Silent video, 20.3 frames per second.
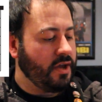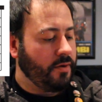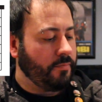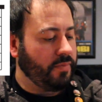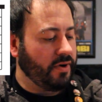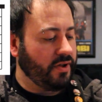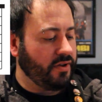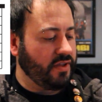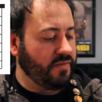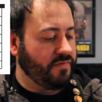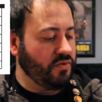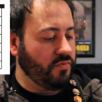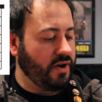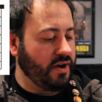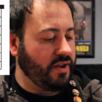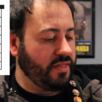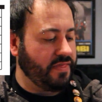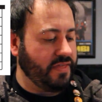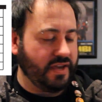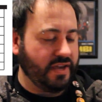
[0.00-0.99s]
But if you
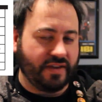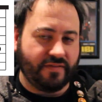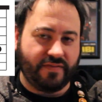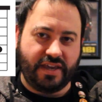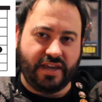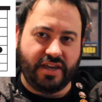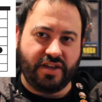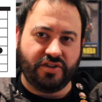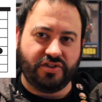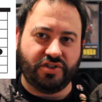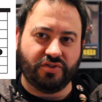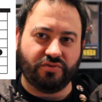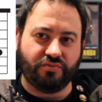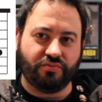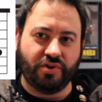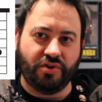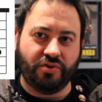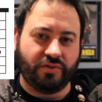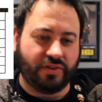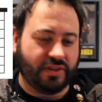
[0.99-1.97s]
want to think of E as your
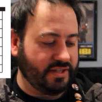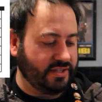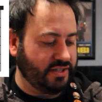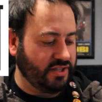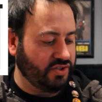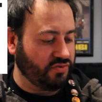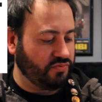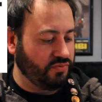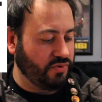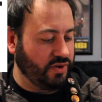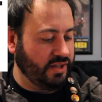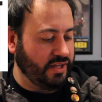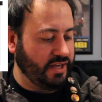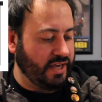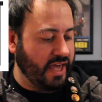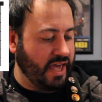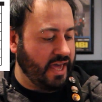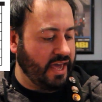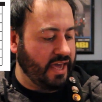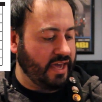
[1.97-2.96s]
root, this is
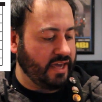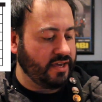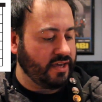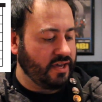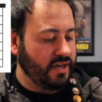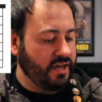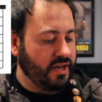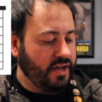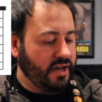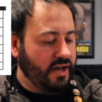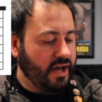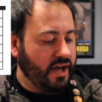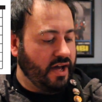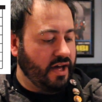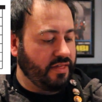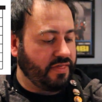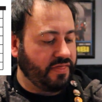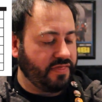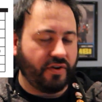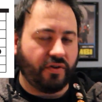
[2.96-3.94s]
really a
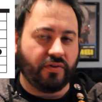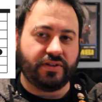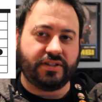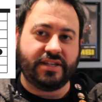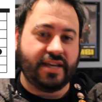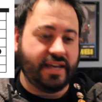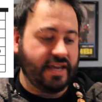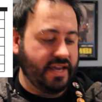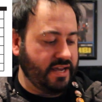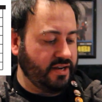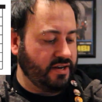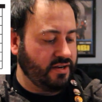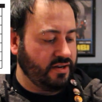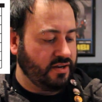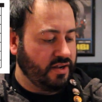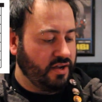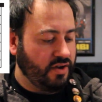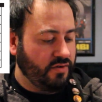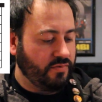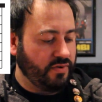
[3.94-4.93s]

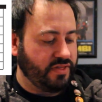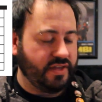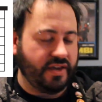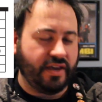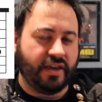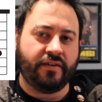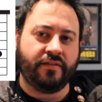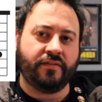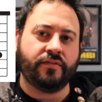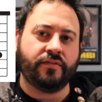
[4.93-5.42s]
13 with a